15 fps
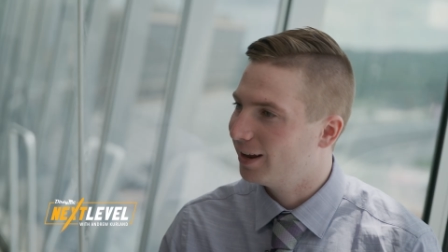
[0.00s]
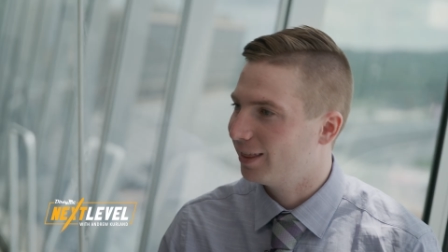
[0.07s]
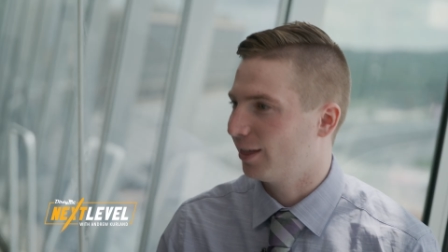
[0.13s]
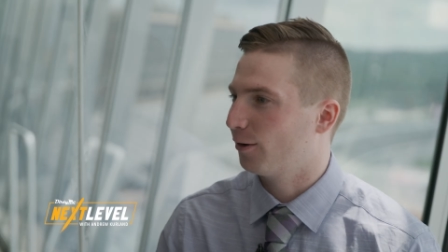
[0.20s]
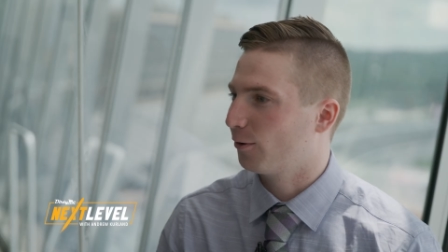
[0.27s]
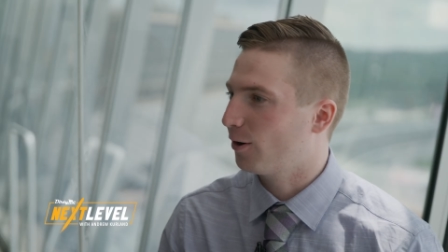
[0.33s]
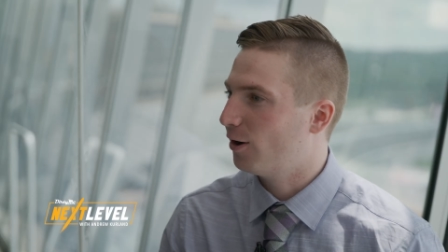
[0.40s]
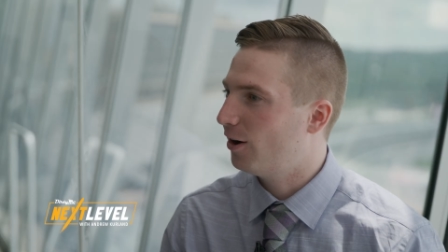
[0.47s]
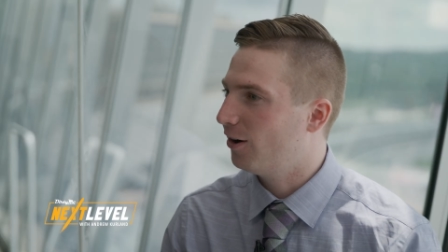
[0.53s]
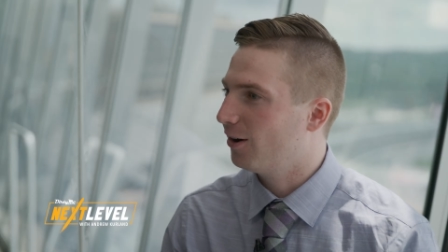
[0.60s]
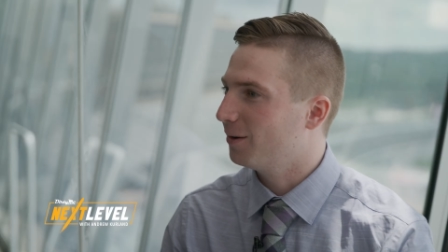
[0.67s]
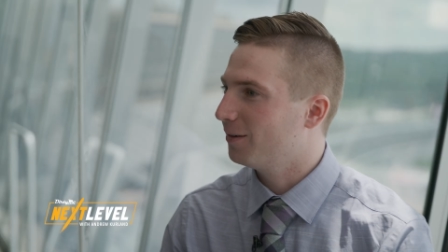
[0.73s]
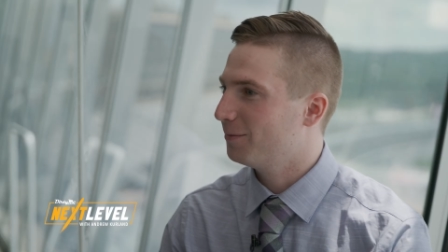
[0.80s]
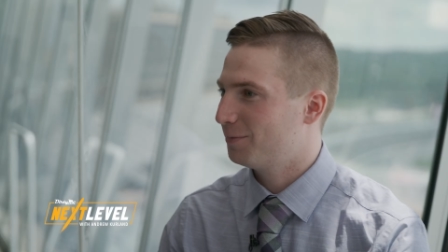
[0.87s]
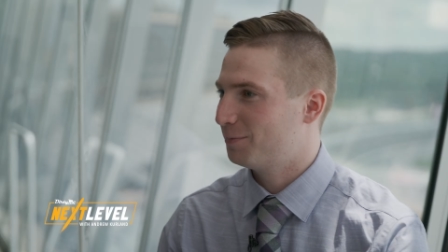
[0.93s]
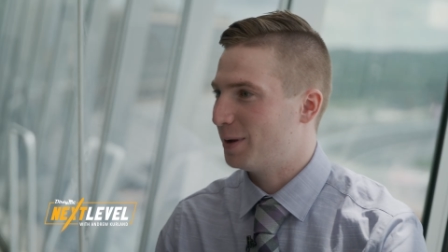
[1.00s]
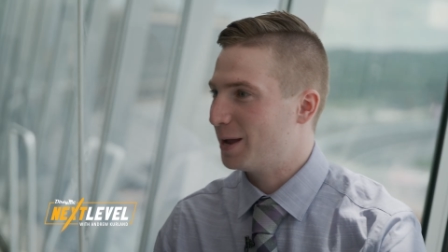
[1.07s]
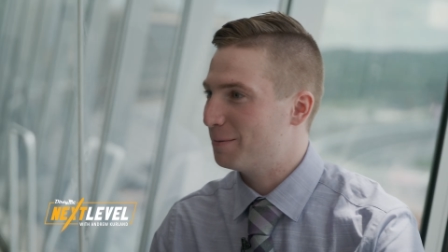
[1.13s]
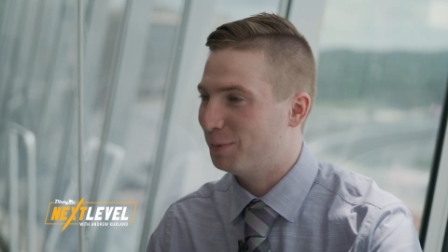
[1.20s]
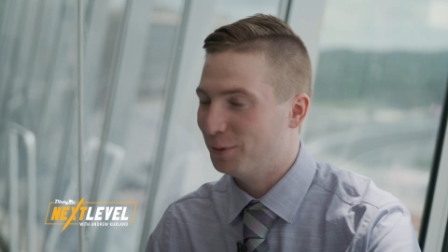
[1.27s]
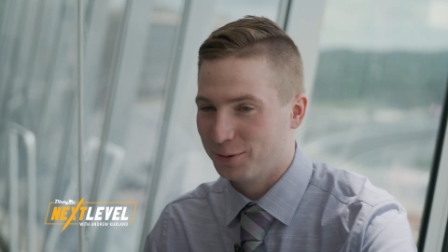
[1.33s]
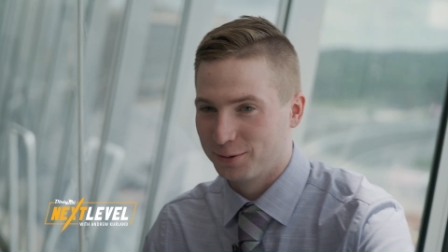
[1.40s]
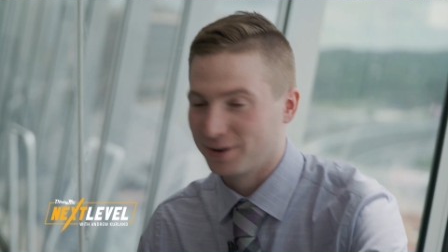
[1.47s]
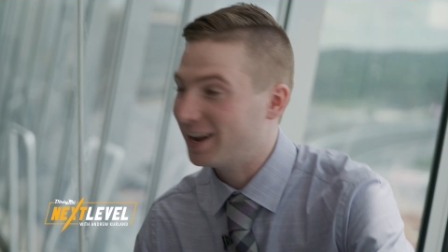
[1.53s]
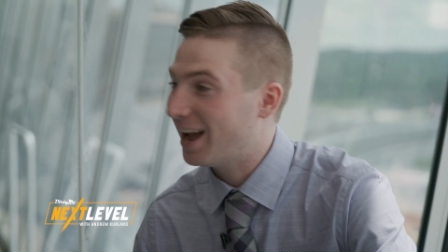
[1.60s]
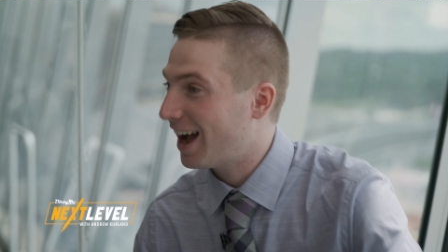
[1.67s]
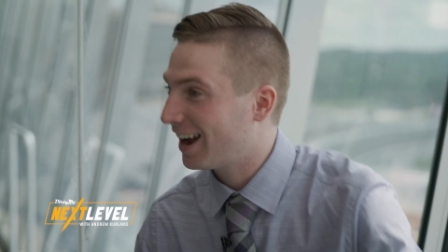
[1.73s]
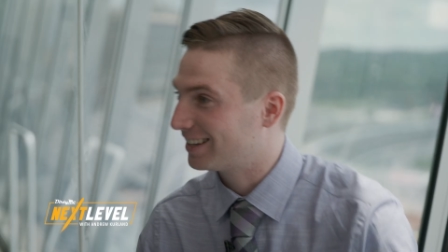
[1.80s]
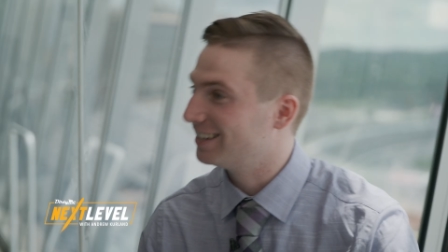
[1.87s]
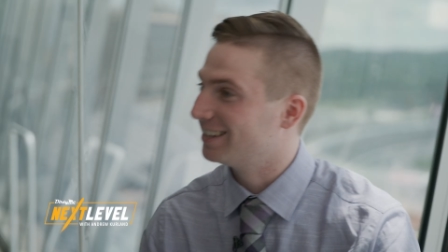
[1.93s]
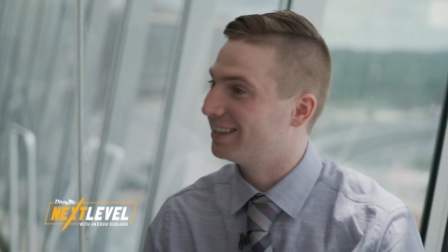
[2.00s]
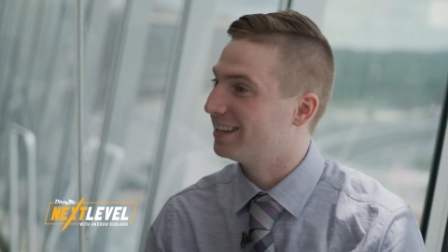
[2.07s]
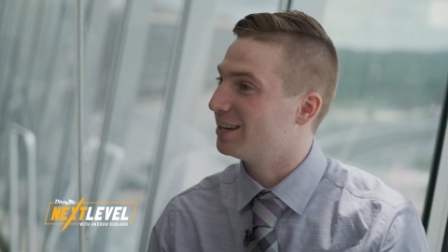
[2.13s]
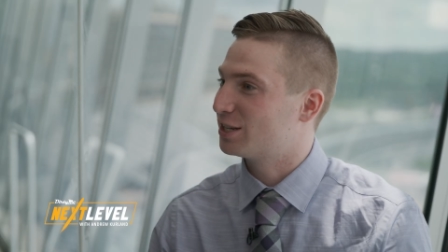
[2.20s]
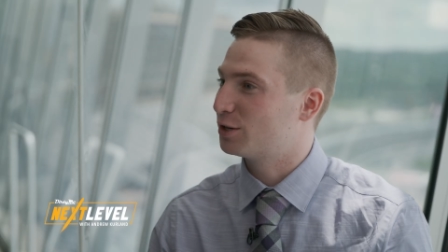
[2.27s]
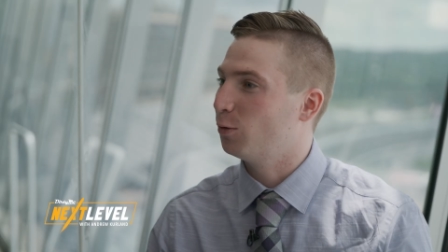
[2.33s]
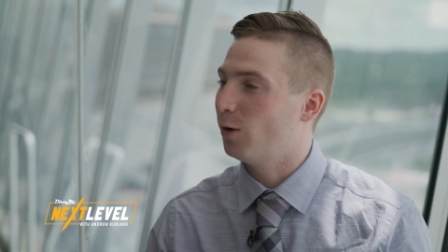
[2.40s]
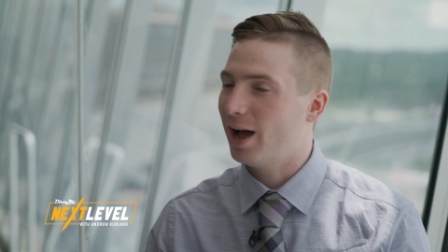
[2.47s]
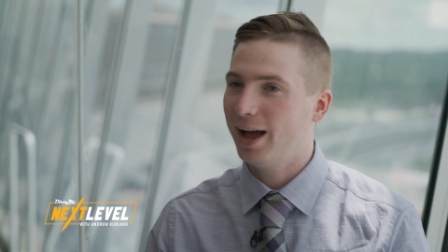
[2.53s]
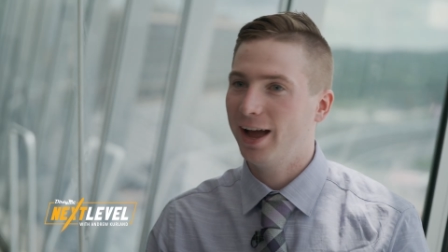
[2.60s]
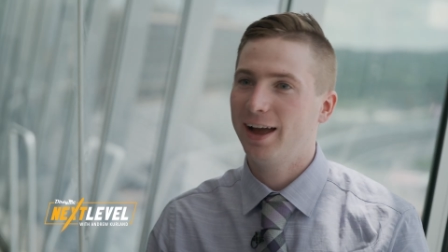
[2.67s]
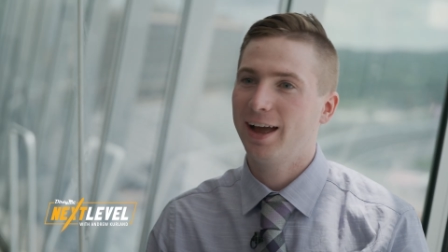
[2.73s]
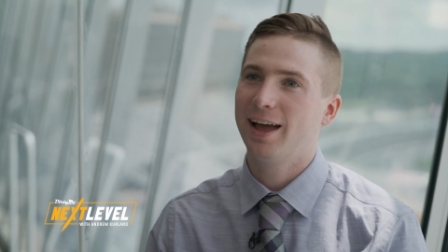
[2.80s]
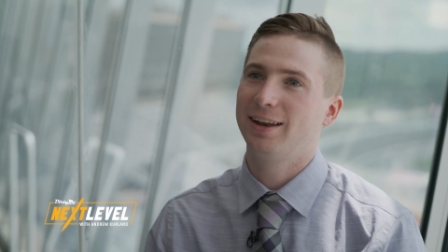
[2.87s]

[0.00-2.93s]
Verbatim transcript: anything wrong. People reacted this way,